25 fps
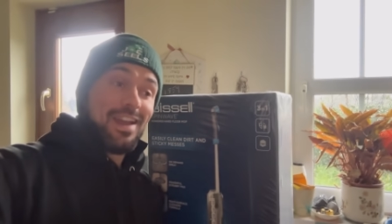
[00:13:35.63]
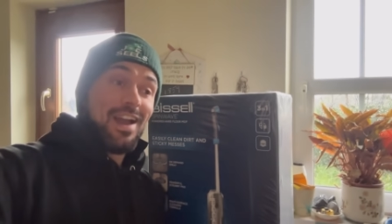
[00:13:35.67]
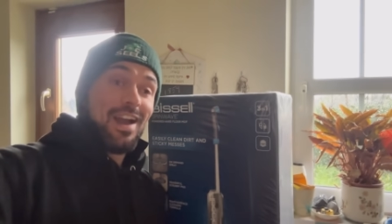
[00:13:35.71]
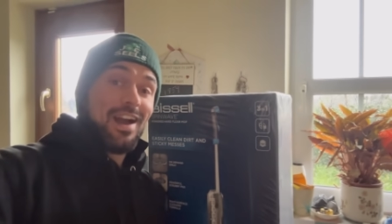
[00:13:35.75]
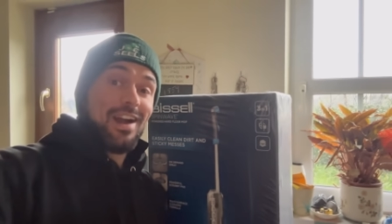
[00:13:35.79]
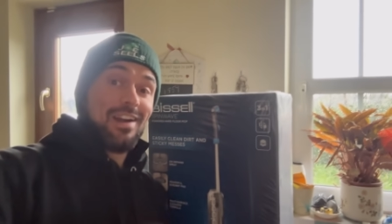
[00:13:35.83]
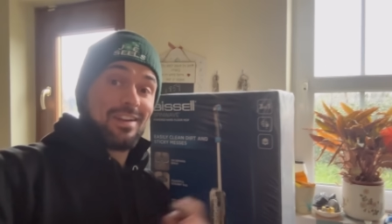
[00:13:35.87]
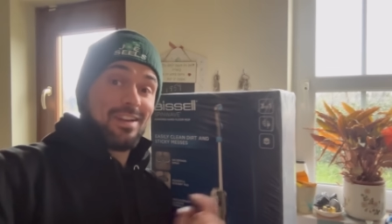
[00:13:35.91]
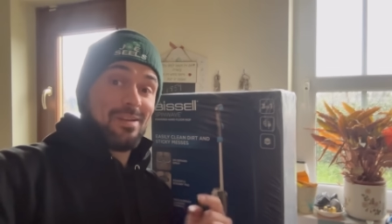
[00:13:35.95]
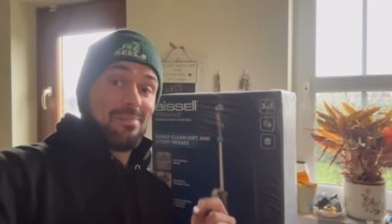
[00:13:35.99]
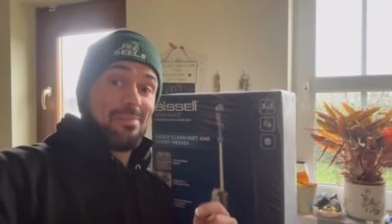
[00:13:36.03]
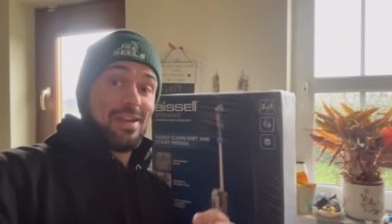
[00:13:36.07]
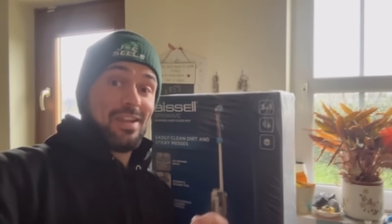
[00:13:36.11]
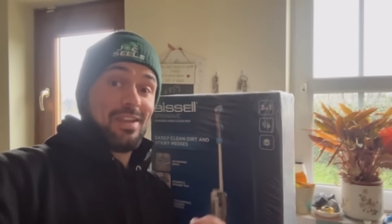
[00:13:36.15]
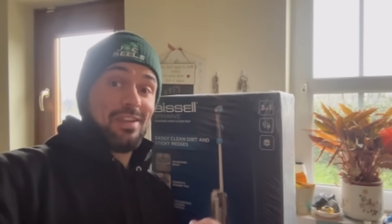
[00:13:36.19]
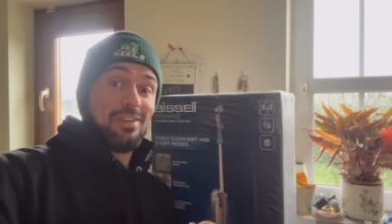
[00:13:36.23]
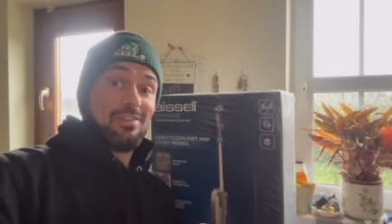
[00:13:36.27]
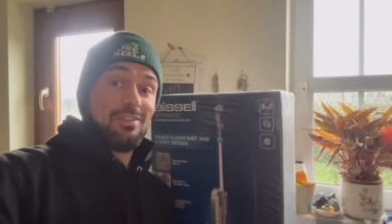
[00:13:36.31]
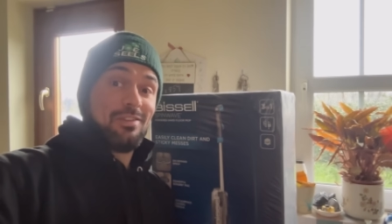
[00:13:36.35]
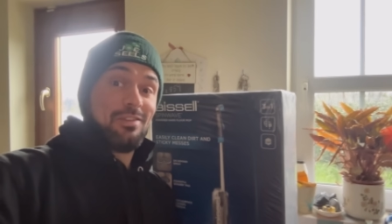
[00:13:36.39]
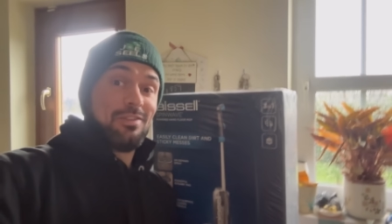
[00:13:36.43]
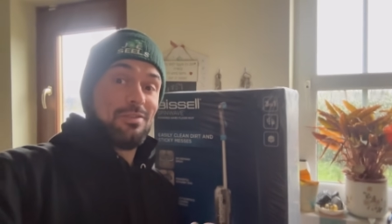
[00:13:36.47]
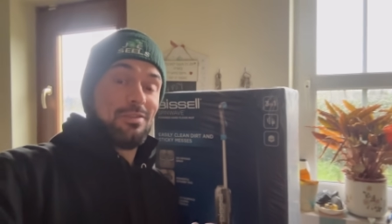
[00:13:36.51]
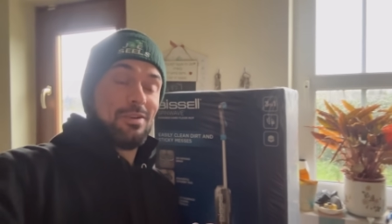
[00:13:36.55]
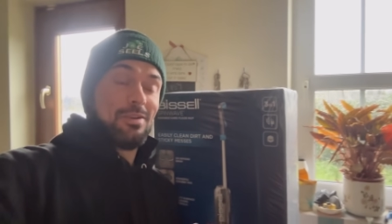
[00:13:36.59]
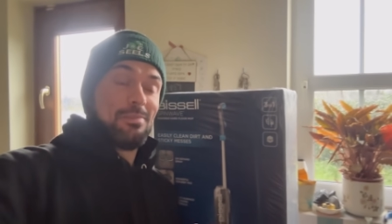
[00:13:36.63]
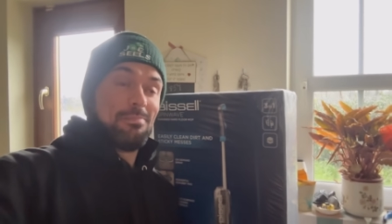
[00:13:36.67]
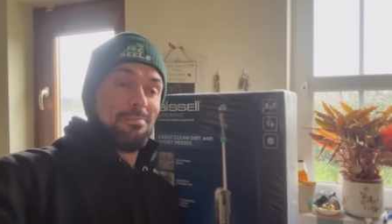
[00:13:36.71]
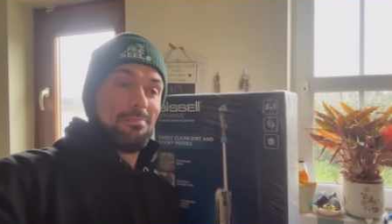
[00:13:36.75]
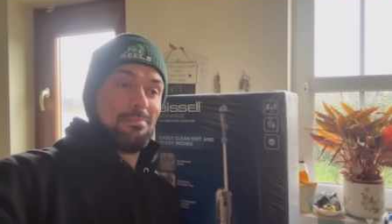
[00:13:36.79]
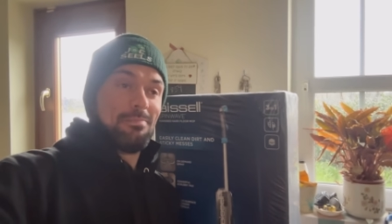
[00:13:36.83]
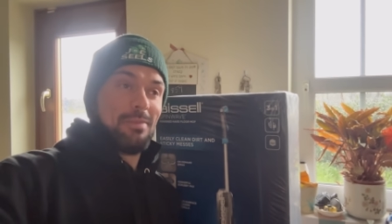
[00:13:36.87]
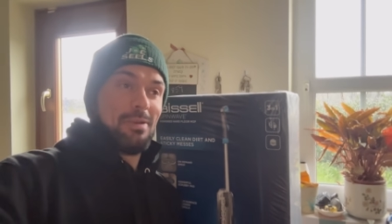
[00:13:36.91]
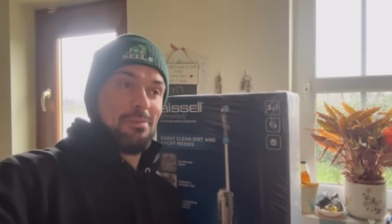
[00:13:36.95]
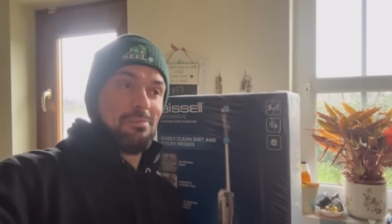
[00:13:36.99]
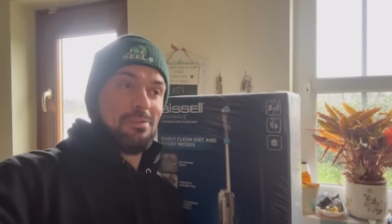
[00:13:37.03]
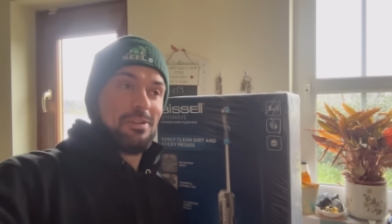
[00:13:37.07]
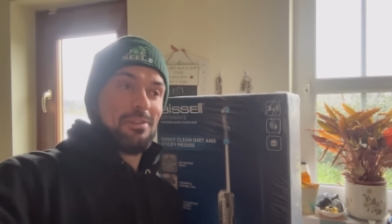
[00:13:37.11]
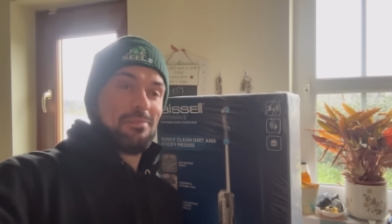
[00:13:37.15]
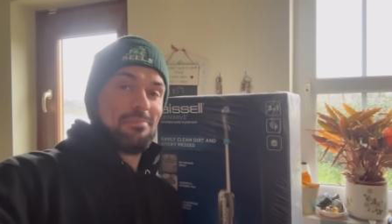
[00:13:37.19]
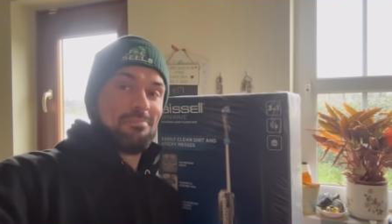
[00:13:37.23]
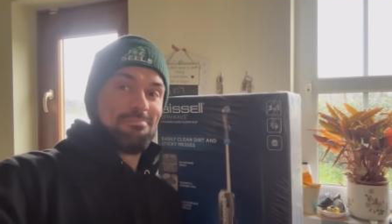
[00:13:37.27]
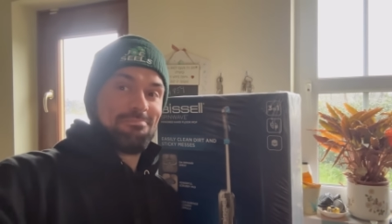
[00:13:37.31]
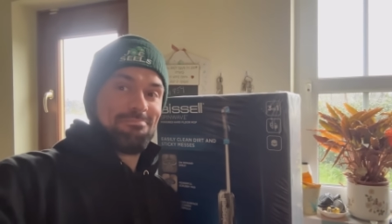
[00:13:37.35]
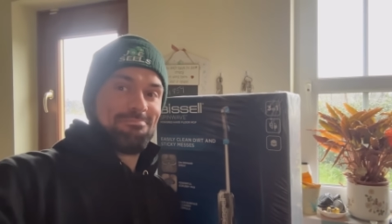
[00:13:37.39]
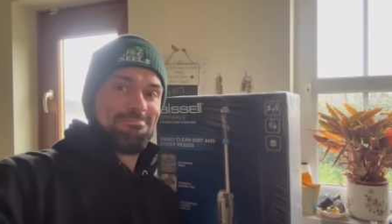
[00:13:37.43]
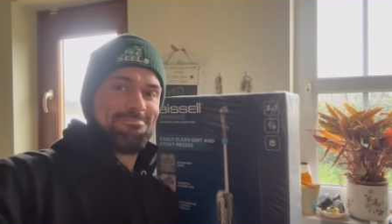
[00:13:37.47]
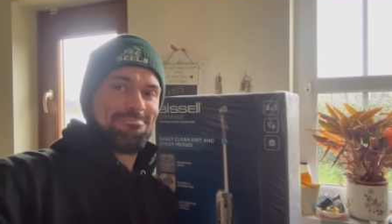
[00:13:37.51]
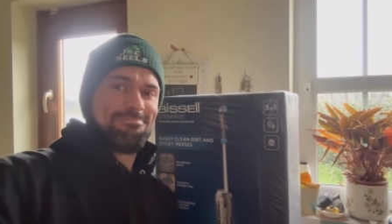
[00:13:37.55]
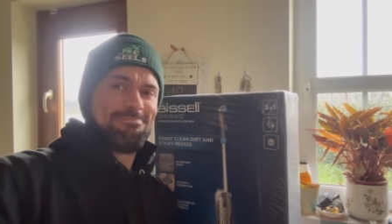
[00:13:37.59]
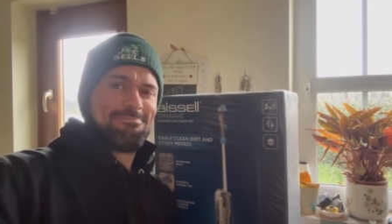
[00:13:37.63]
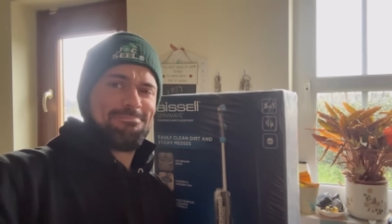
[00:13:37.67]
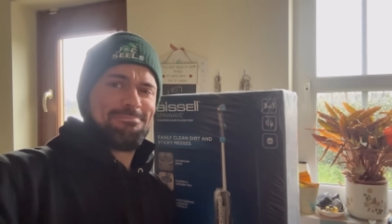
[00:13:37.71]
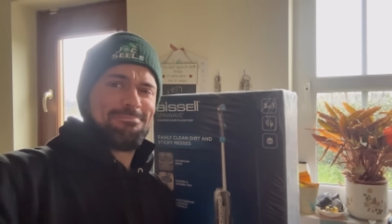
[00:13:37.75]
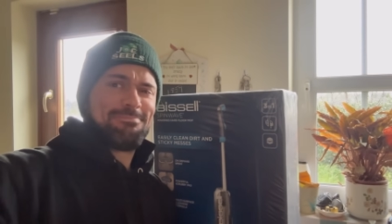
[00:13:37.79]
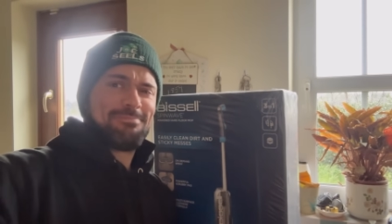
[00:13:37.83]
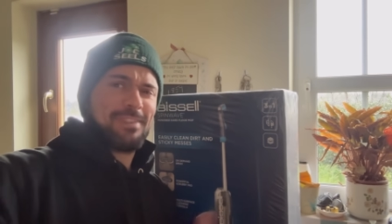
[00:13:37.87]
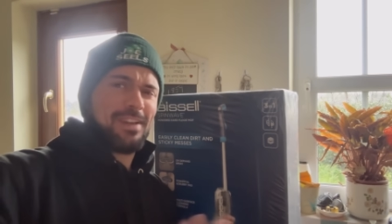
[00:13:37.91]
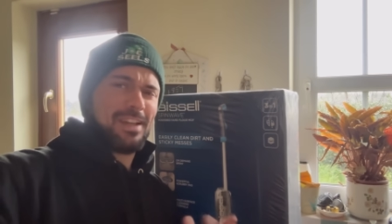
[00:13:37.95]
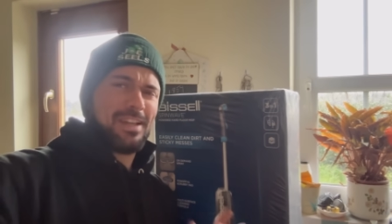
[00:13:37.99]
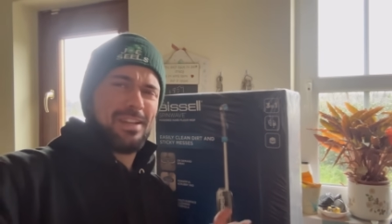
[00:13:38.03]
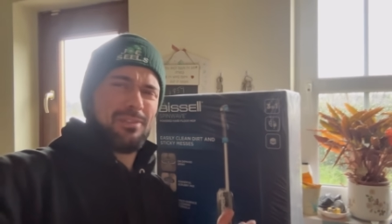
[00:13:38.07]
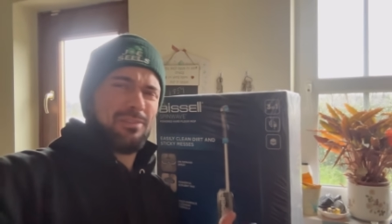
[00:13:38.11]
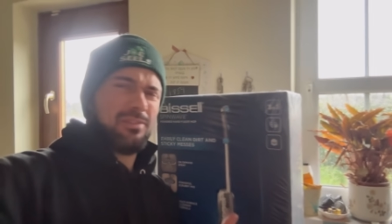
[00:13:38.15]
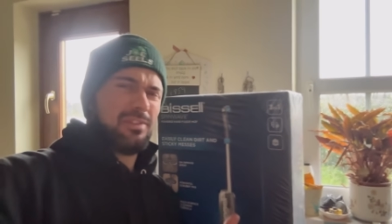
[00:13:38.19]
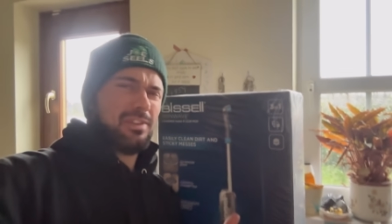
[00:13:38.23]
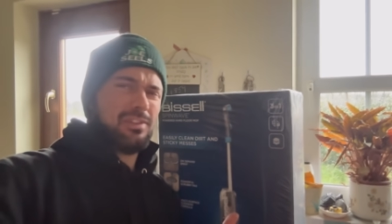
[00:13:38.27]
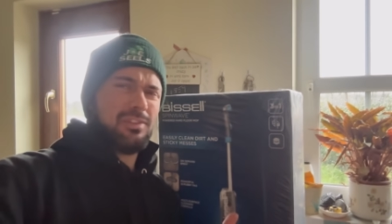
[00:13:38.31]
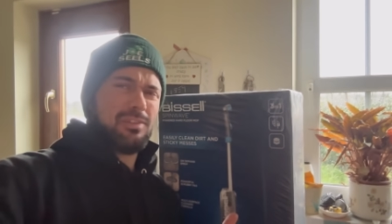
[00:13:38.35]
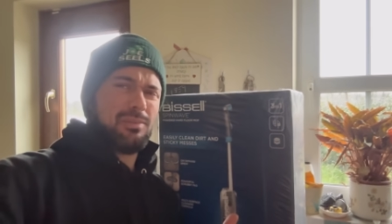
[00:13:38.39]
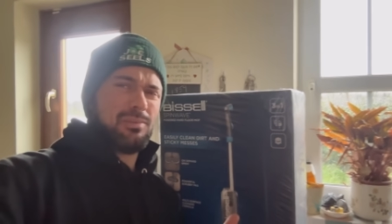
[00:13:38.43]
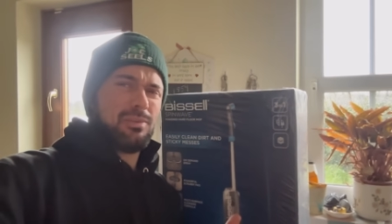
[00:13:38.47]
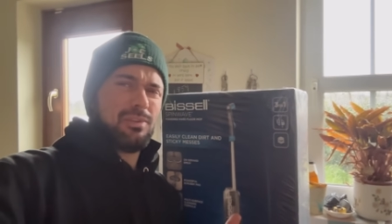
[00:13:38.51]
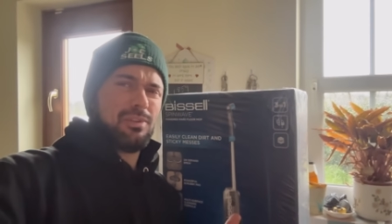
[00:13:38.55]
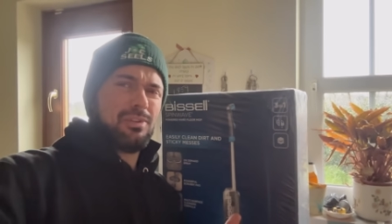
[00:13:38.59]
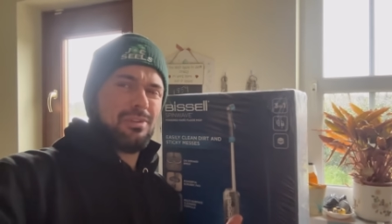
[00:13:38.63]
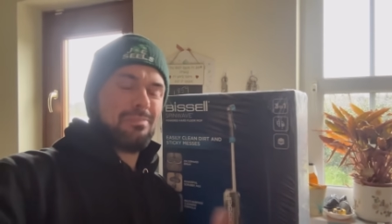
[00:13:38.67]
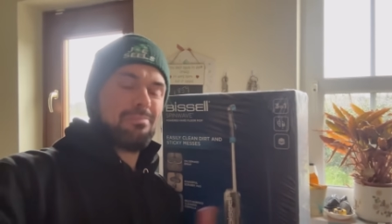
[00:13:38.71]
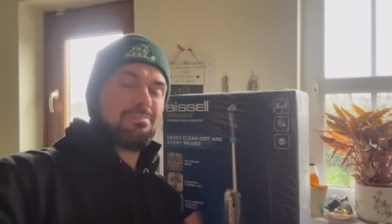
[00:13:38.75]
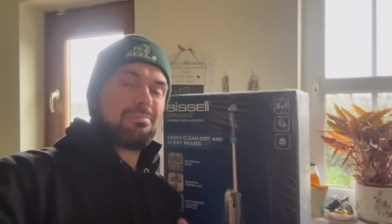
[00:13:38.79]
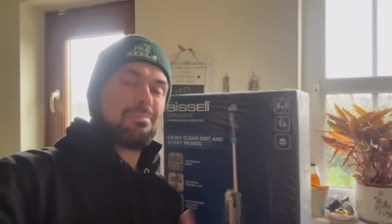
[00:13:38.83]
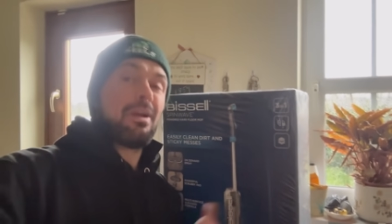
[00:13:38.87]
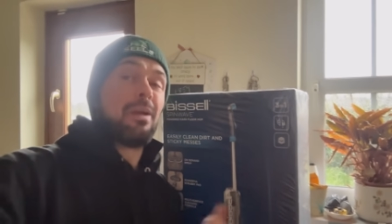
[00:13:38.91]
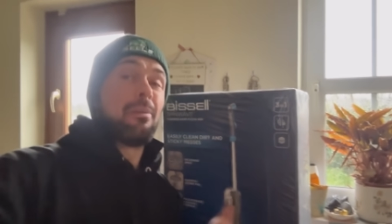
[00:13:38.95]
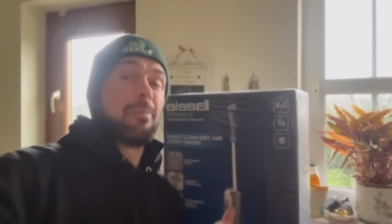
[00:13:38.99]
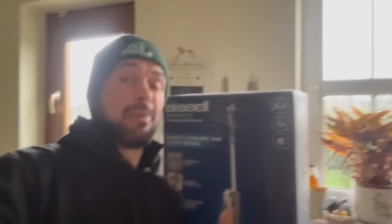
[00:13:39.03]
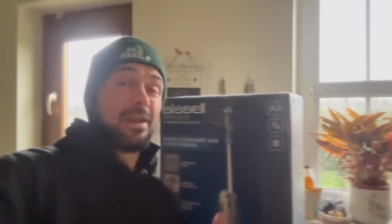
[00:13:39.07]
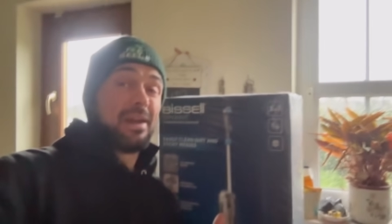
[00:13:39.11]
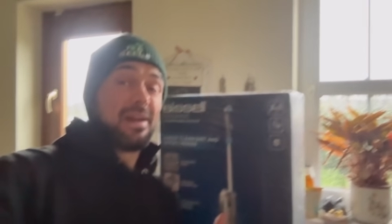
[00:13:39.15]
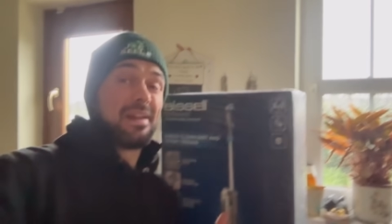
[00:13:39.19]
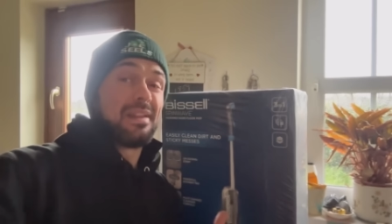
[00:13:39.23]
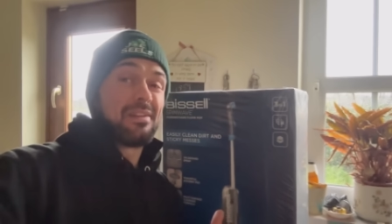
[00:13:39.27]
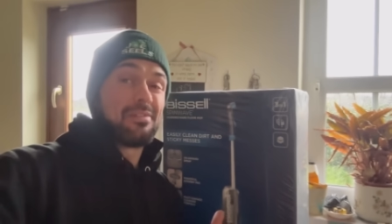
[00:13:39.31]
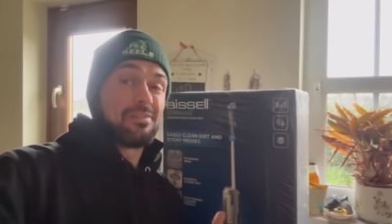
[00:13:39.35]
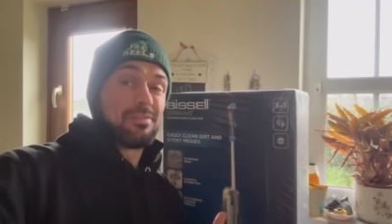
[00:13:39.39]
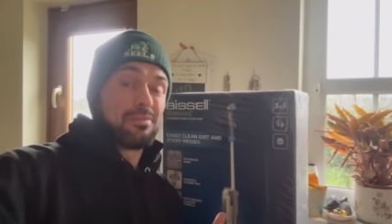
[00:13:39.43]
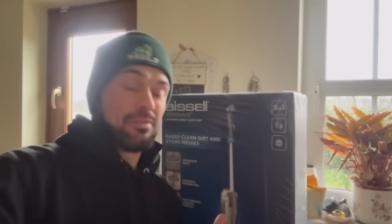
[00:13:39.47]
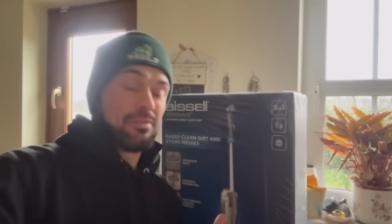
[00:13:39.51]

I'll get Becky to do one, maybe. I don't think she would. Maybe I'll have to